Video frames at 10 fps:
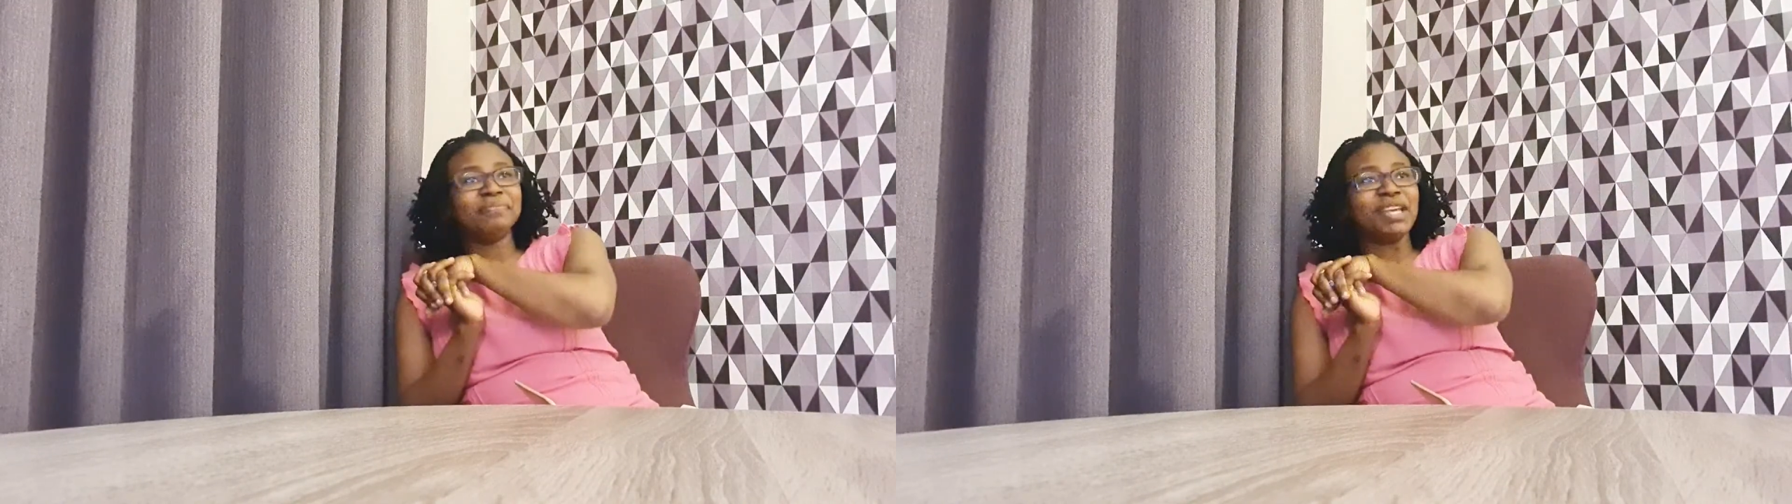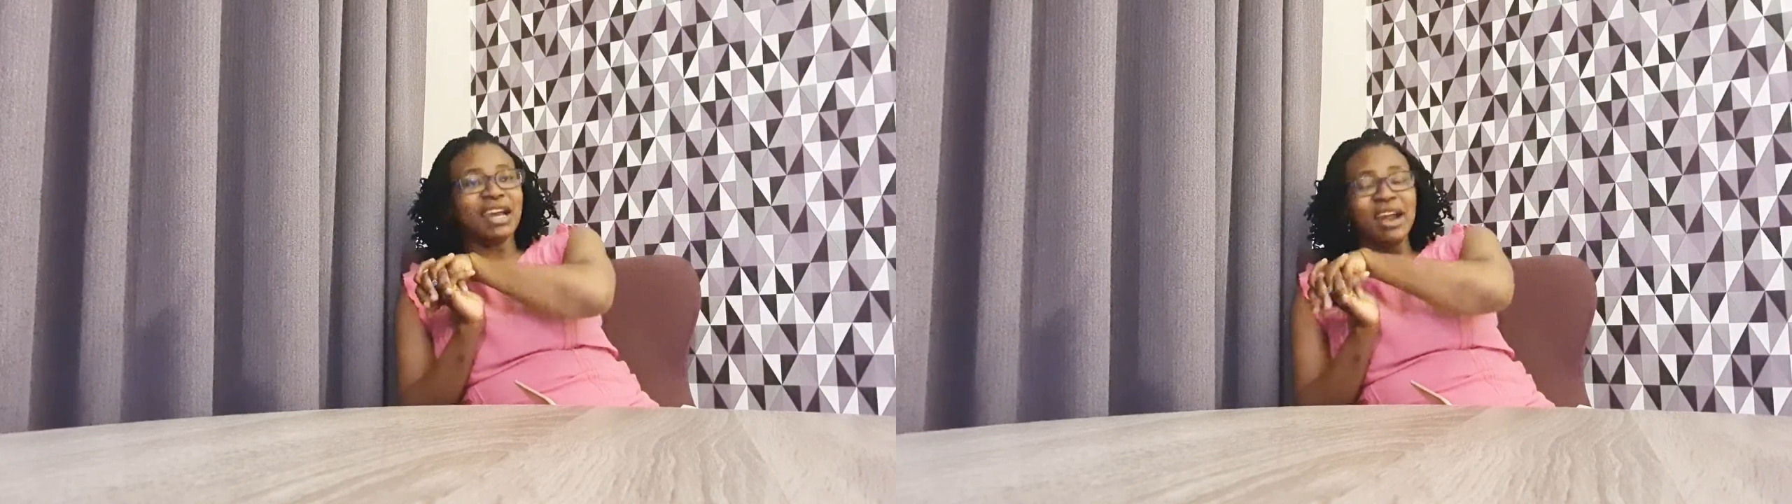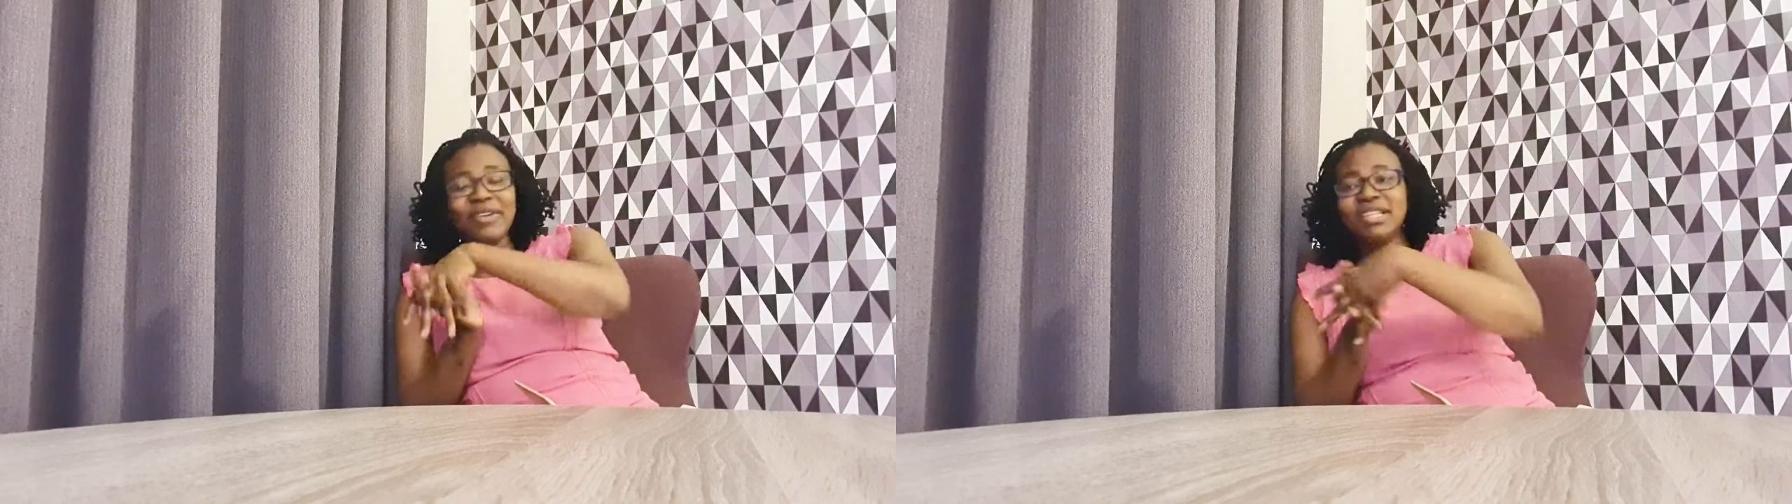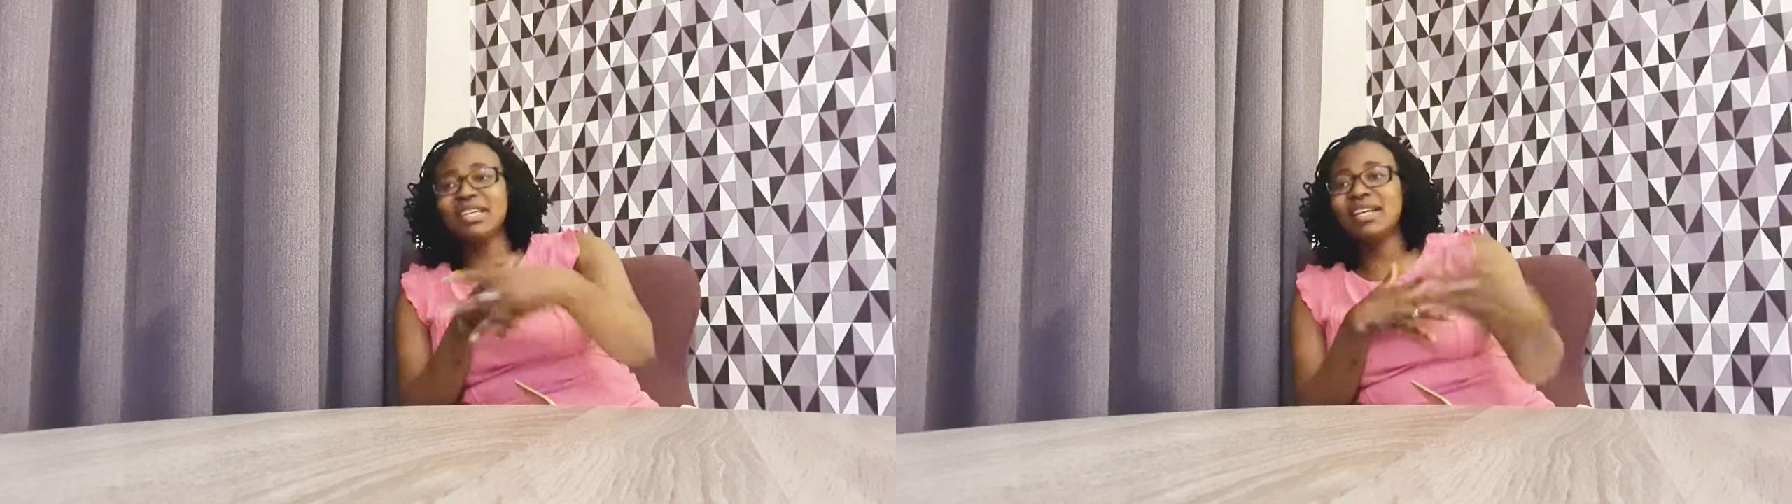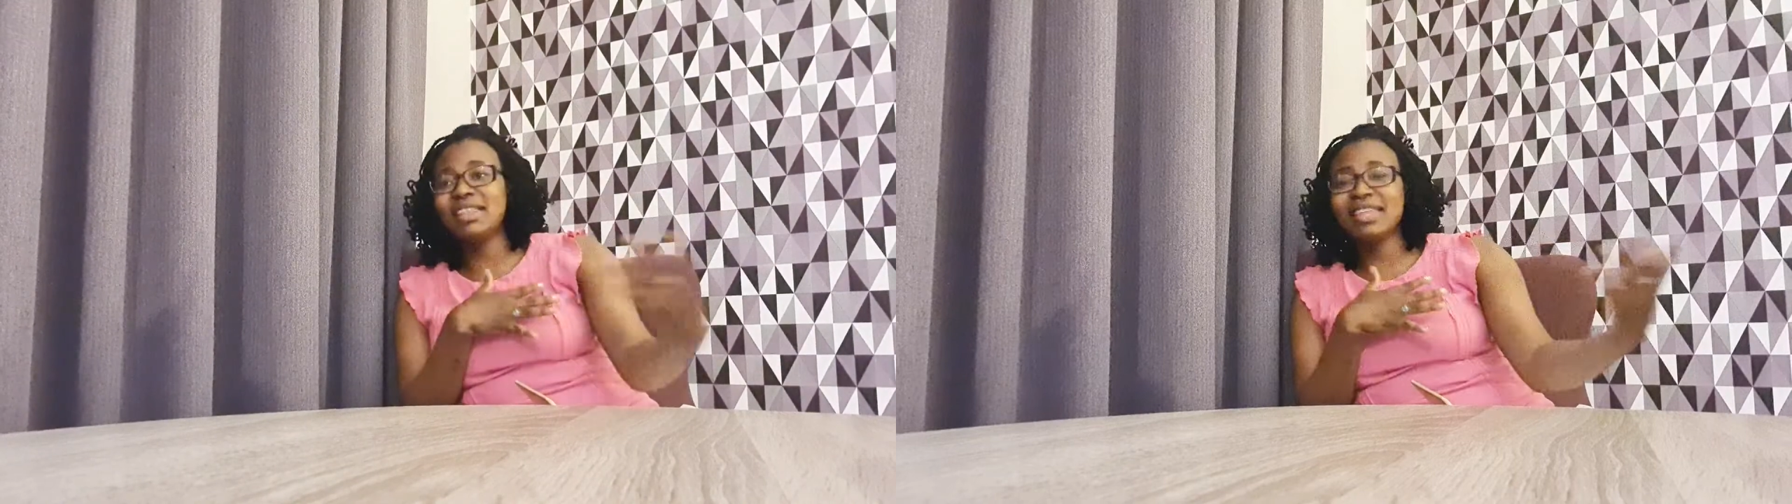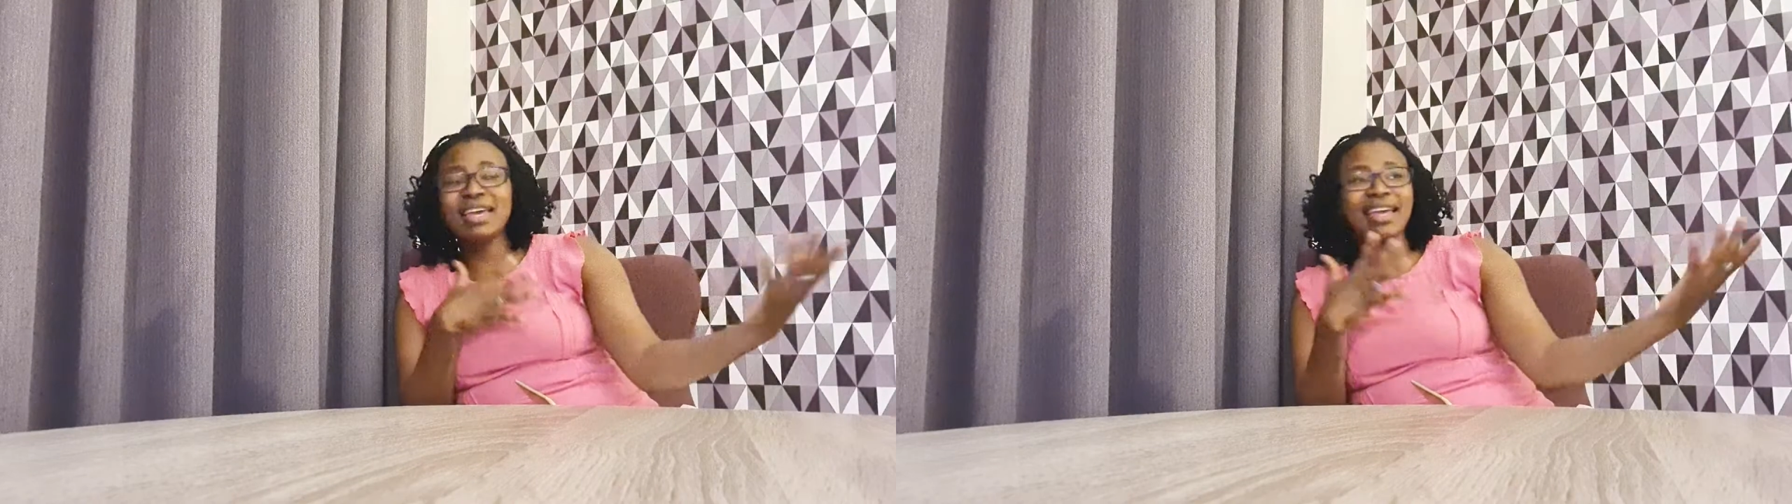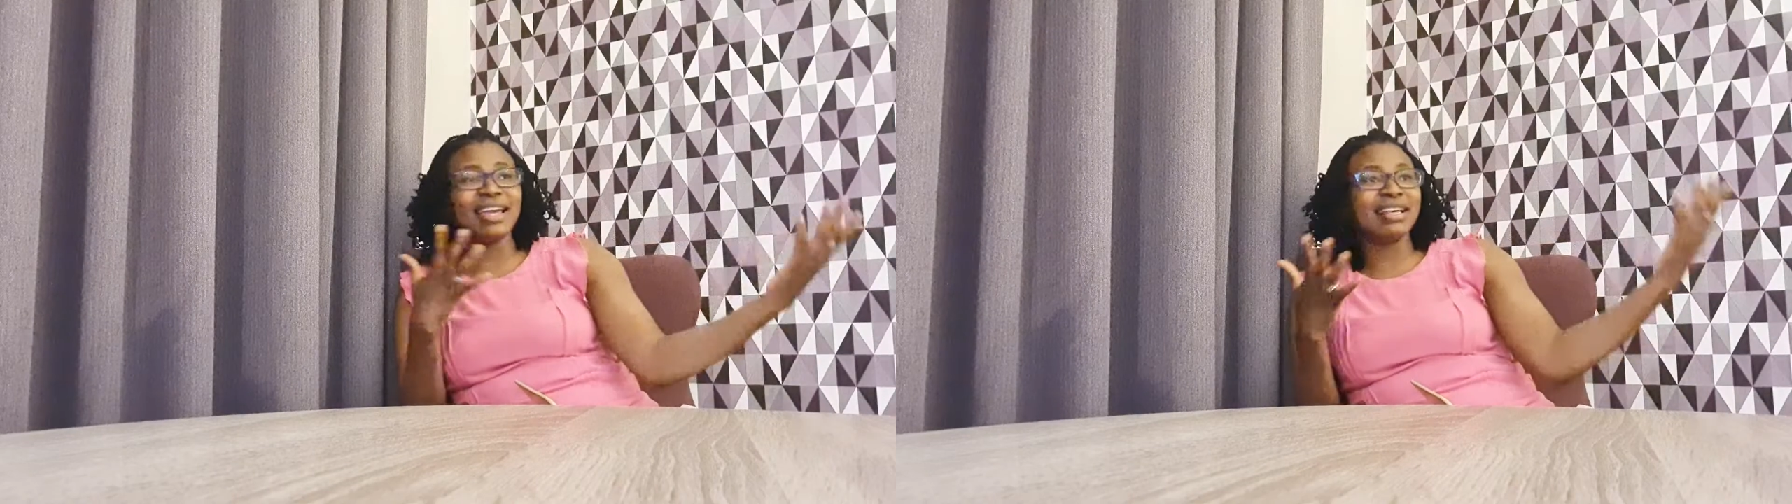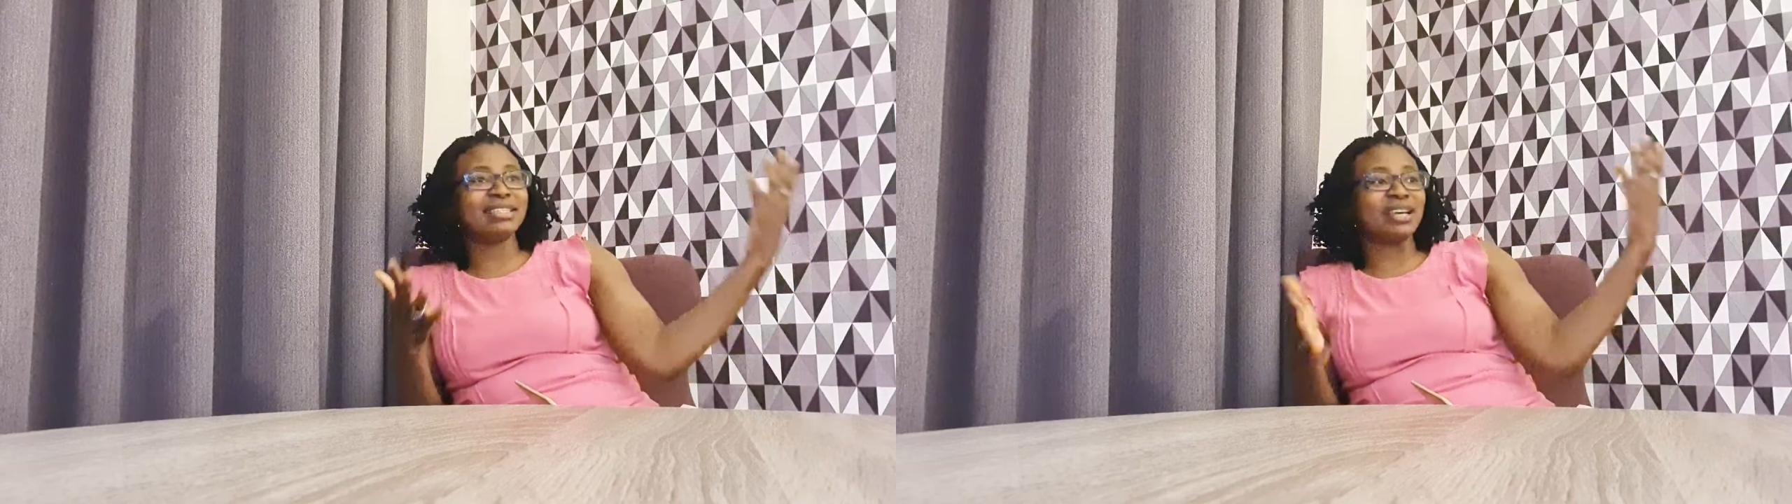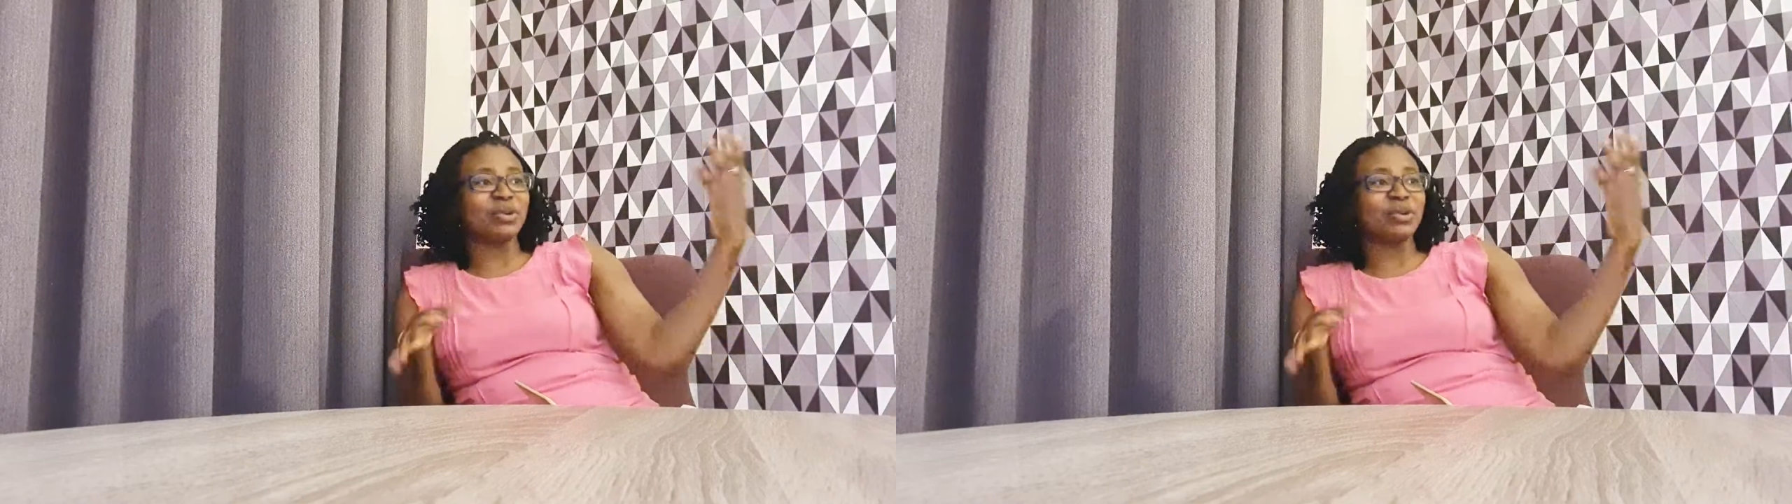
encouraging things